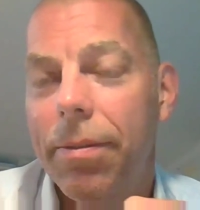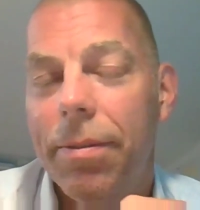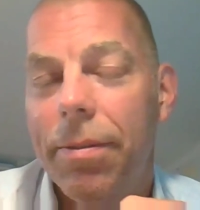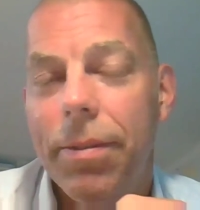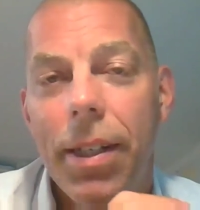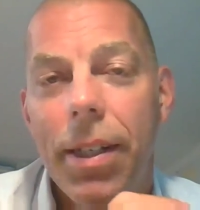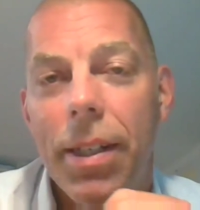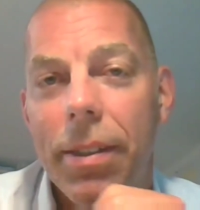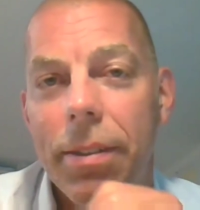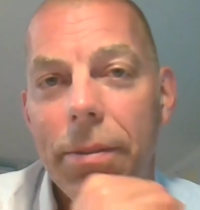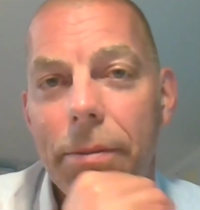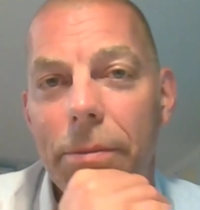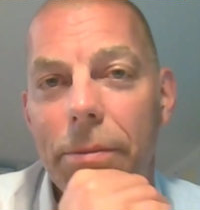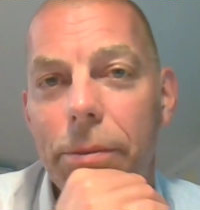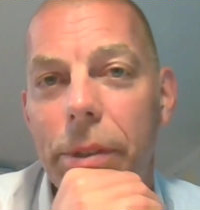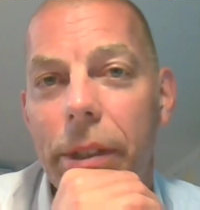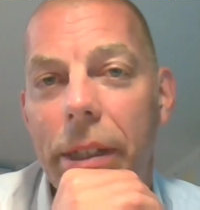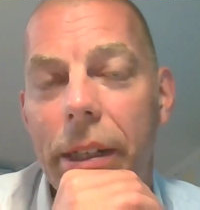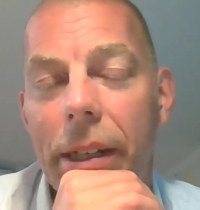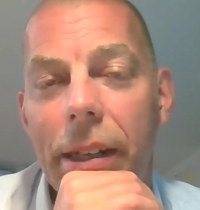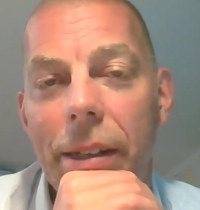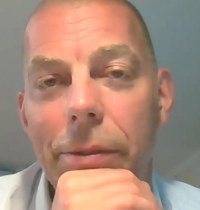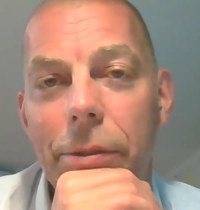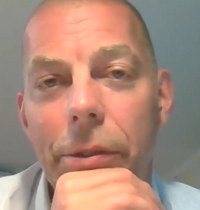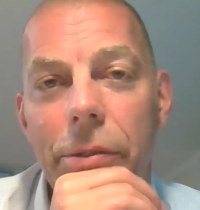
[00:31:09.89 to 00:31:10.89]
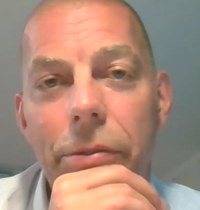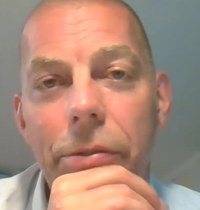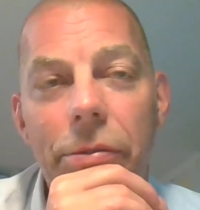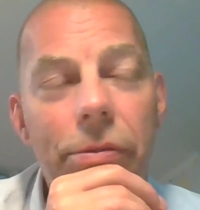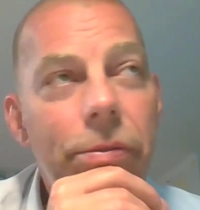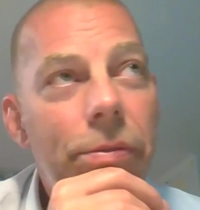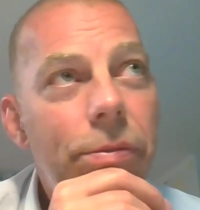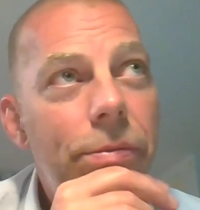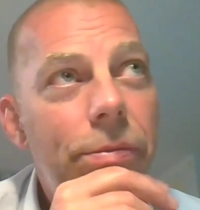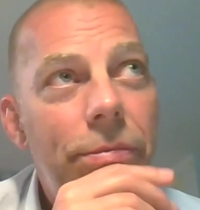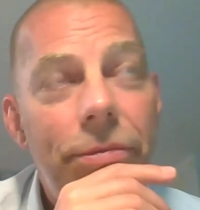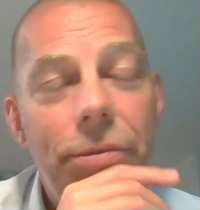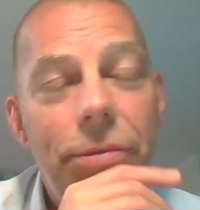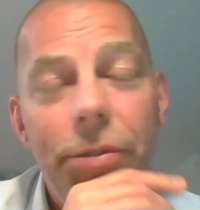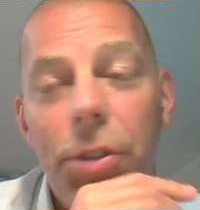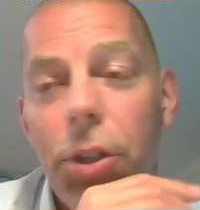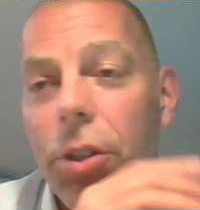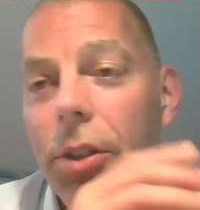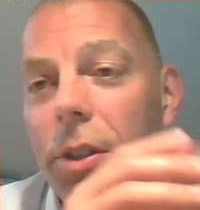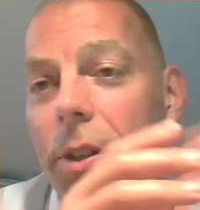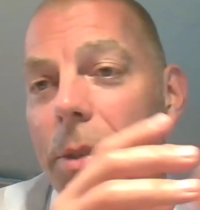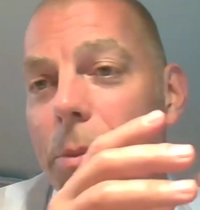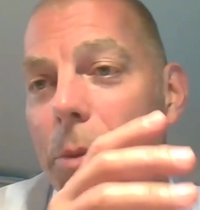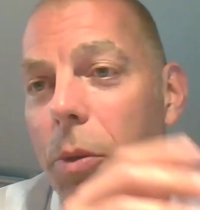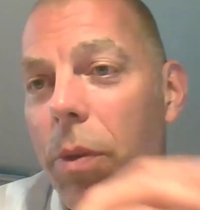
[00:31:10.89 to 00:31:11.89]
on what kind of a
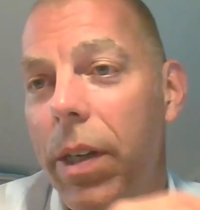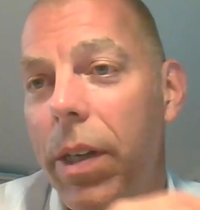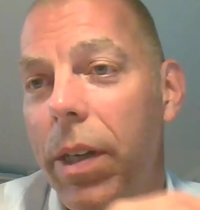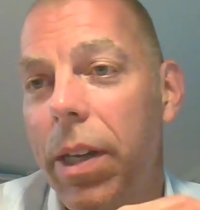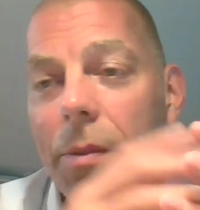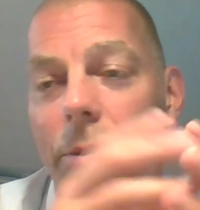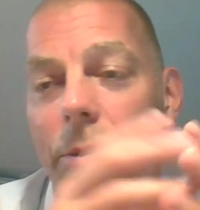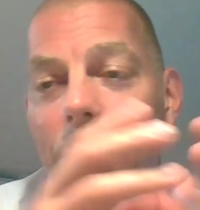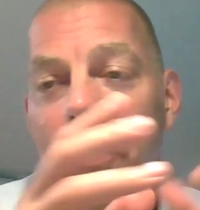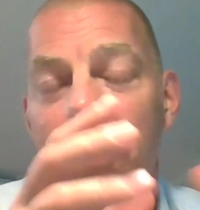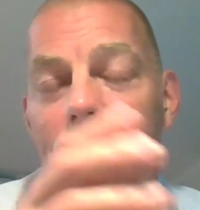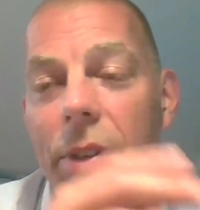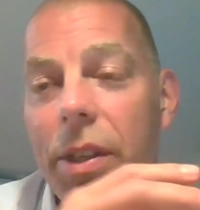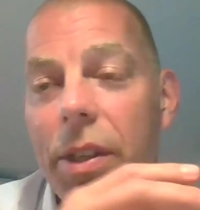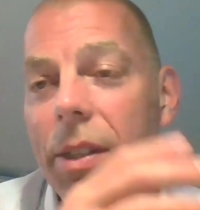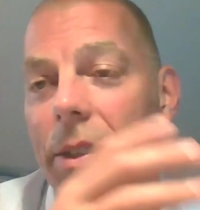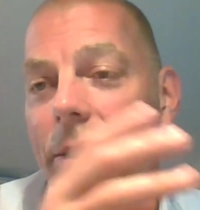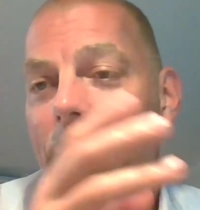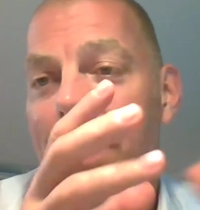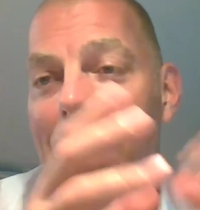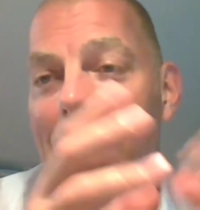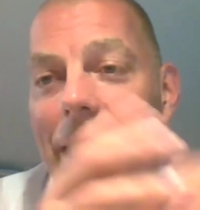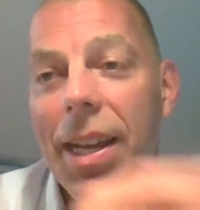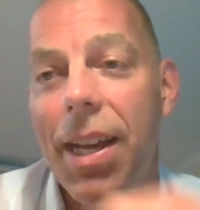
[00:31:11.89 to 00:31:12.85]
firm or what kind of a field,